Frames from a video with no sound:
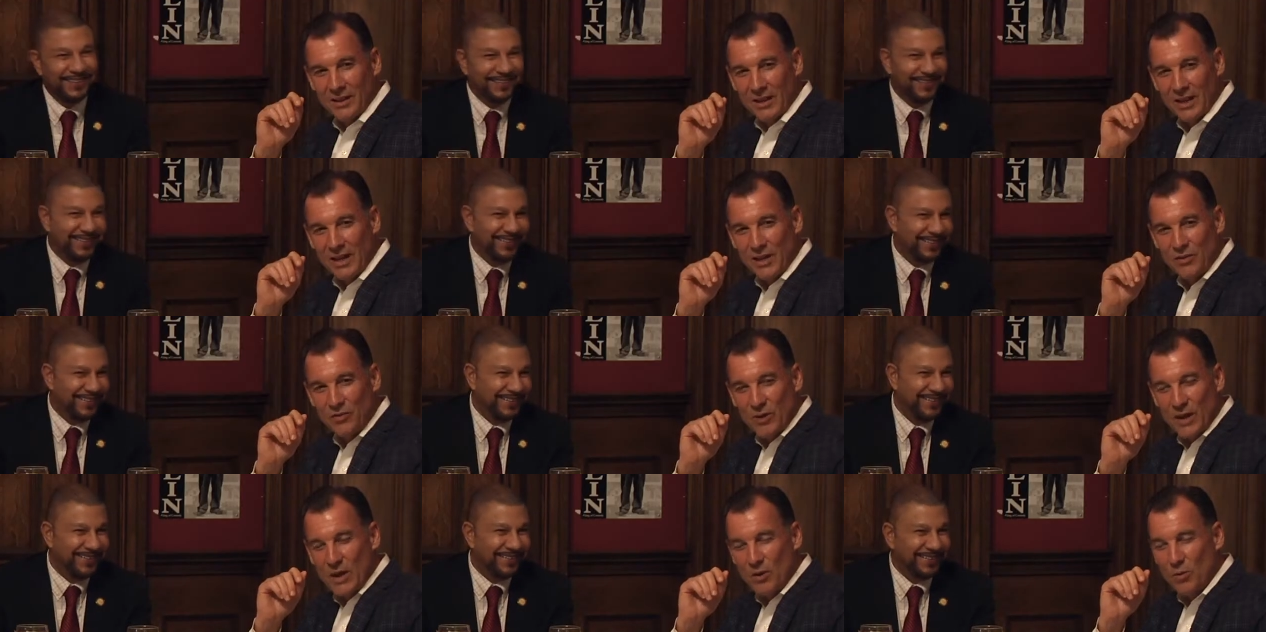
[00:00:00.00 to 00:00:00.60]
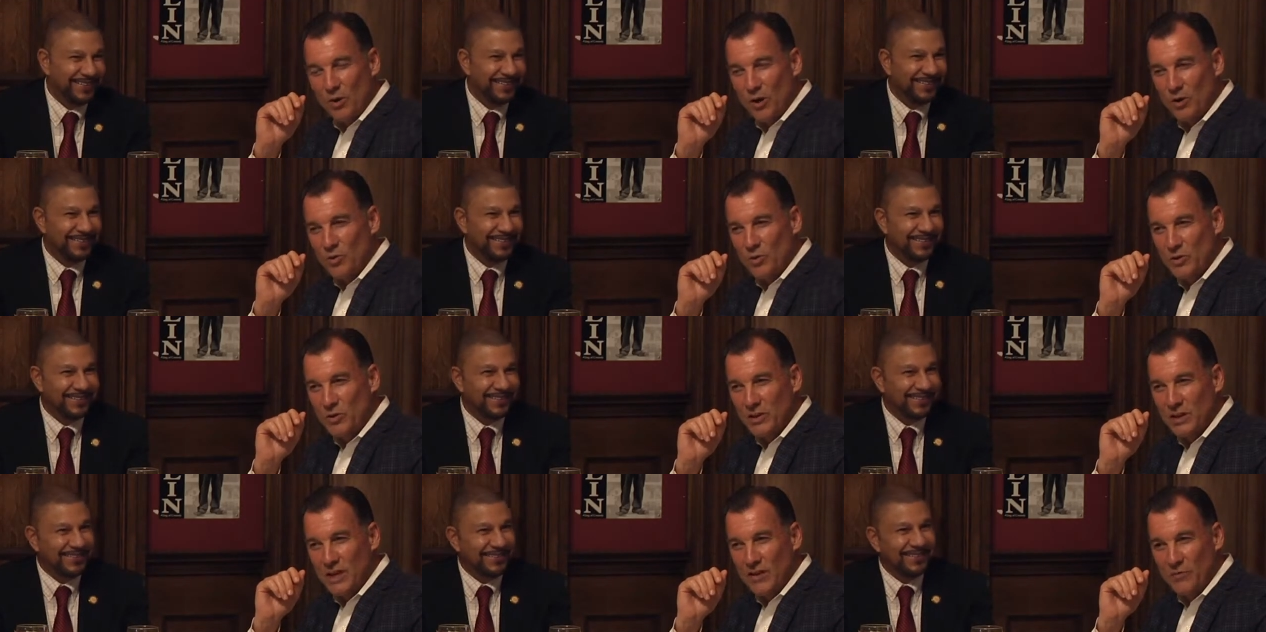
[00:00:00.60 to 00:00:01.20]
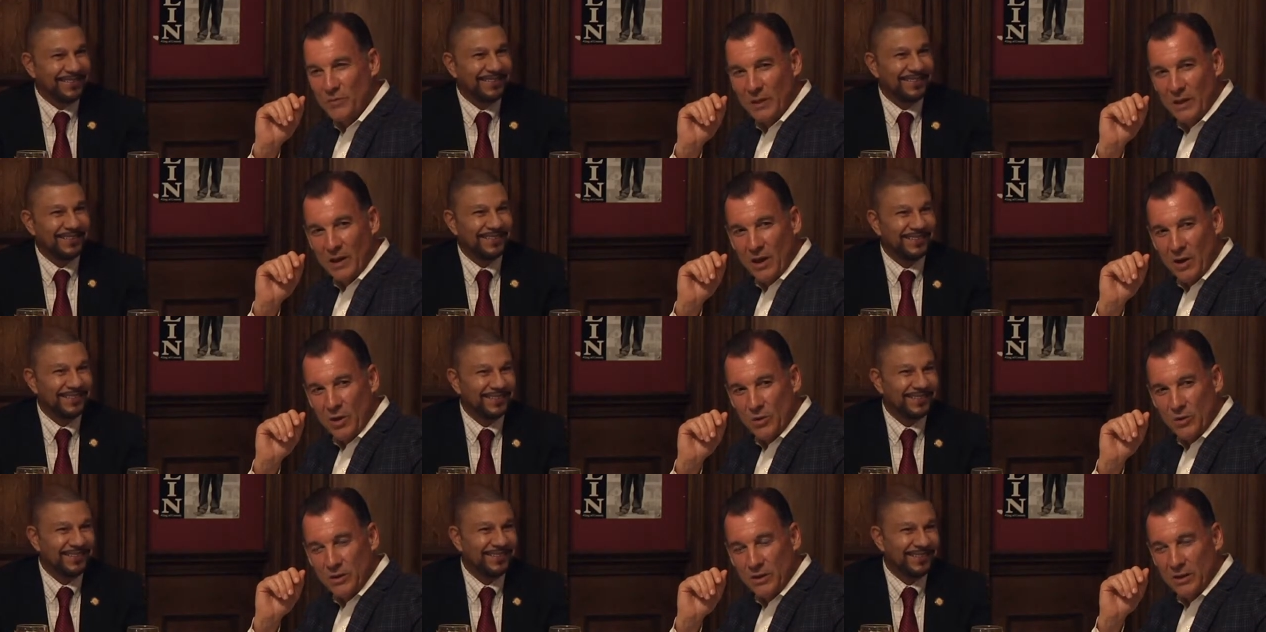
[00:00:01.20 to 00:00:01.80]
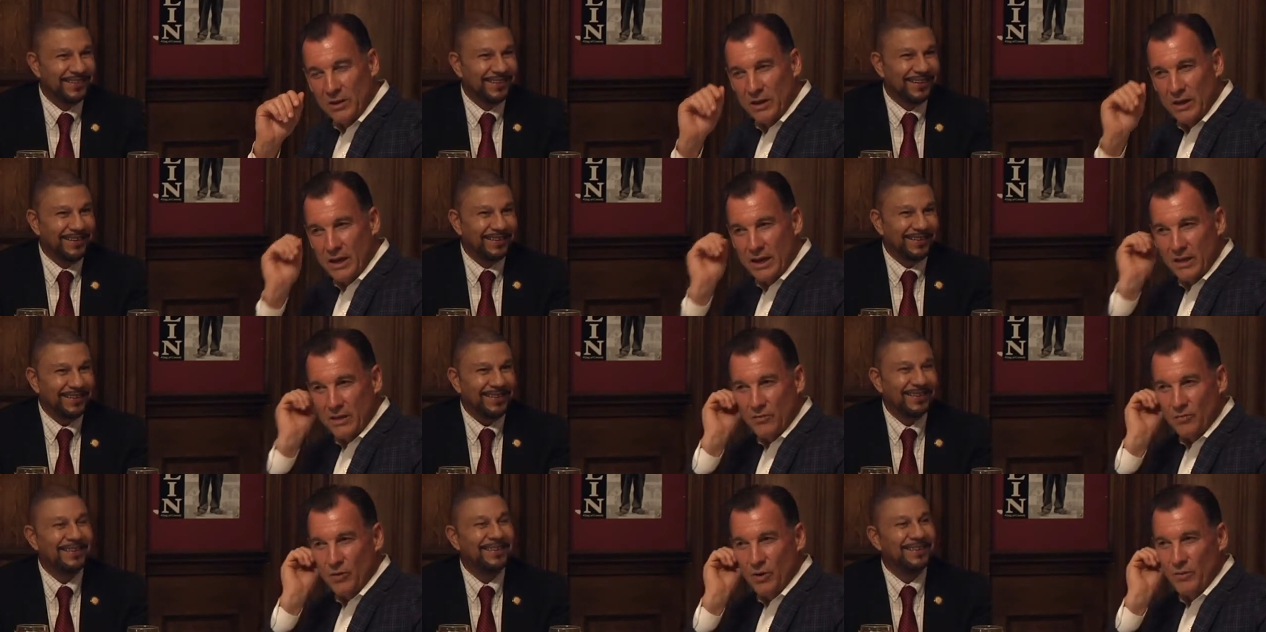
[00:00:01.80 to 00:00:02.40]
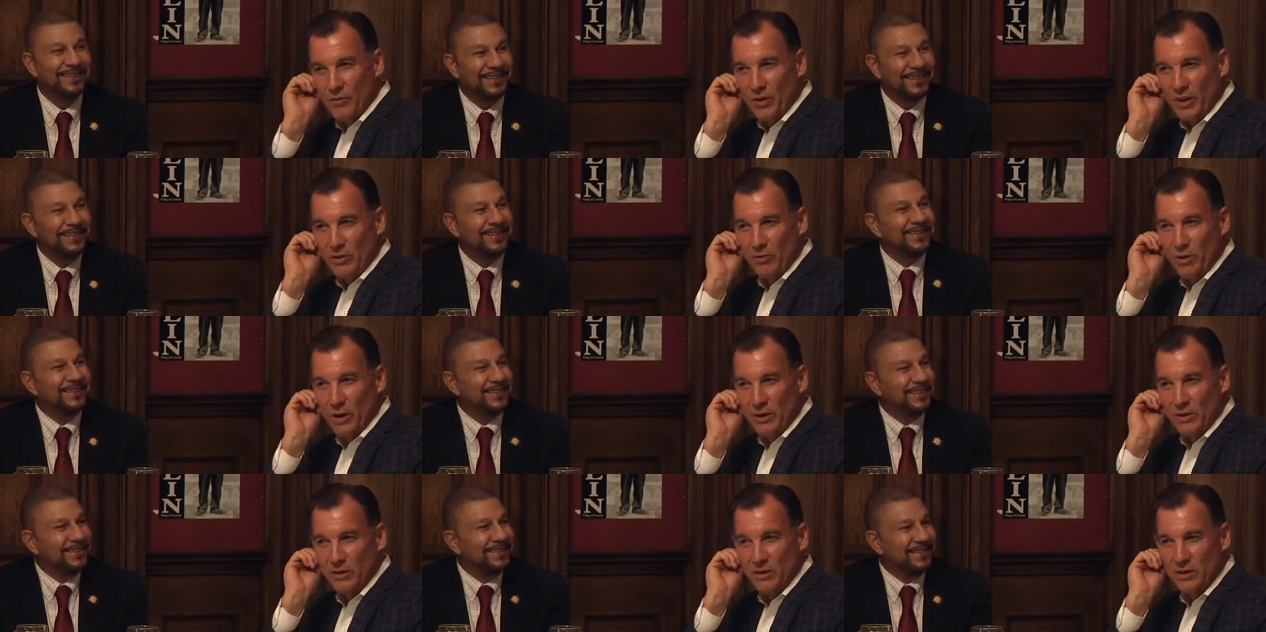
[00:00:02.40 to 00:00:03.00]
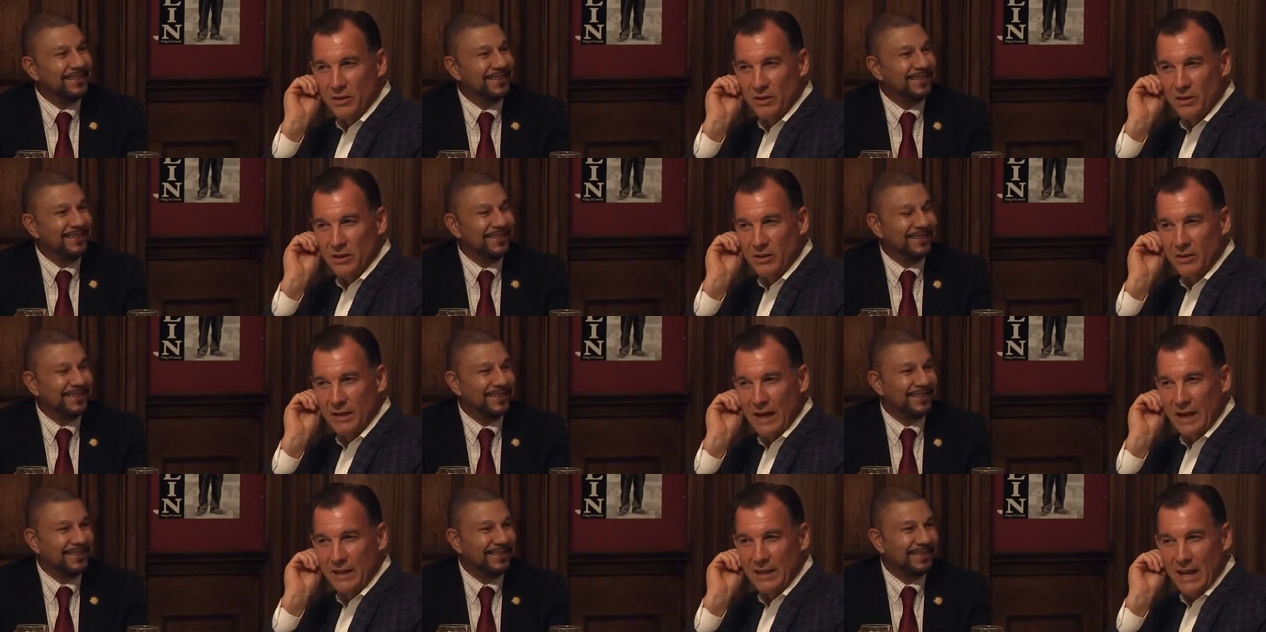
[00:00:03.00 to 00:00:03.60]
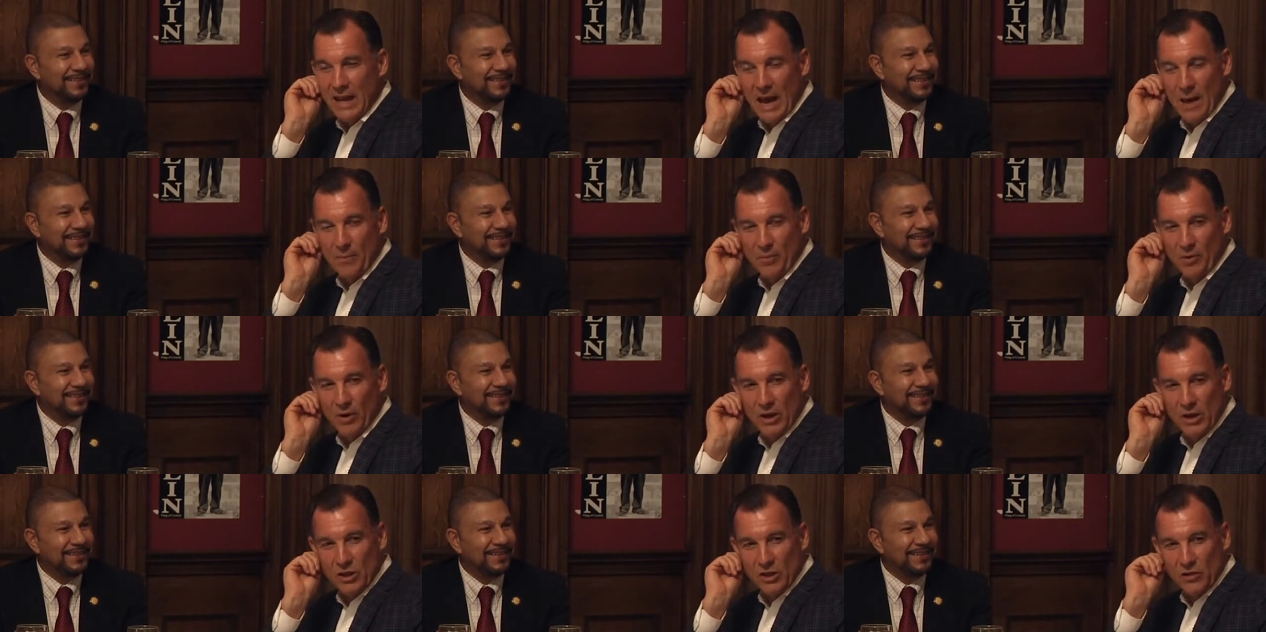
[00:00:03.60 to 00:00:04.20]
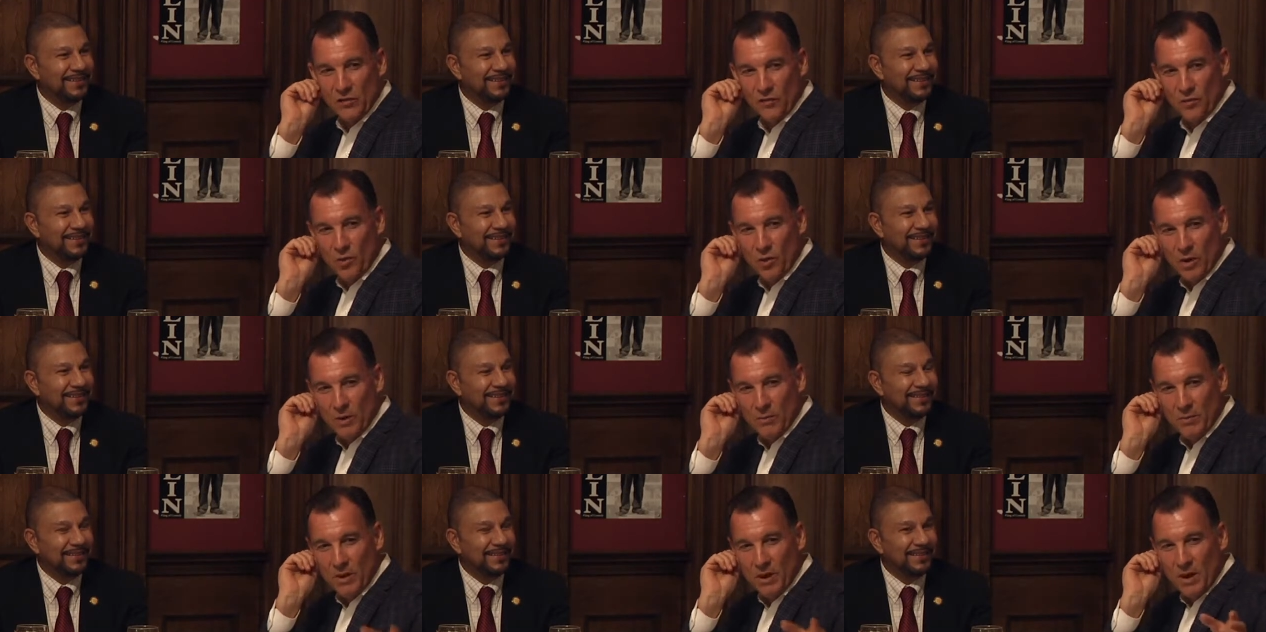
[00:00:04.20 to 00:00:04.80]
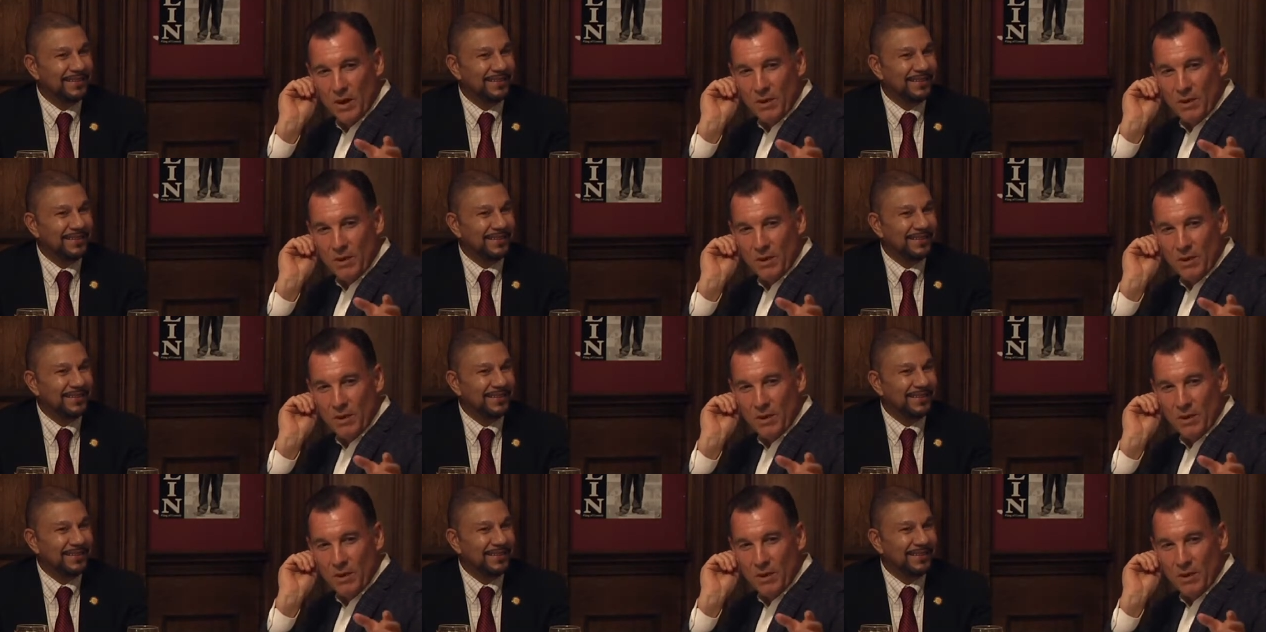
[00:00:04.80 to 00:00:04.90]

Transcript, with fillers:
Speaker 1: these guys. He works with Steve Ballone, really runs the day-to-day operations for him.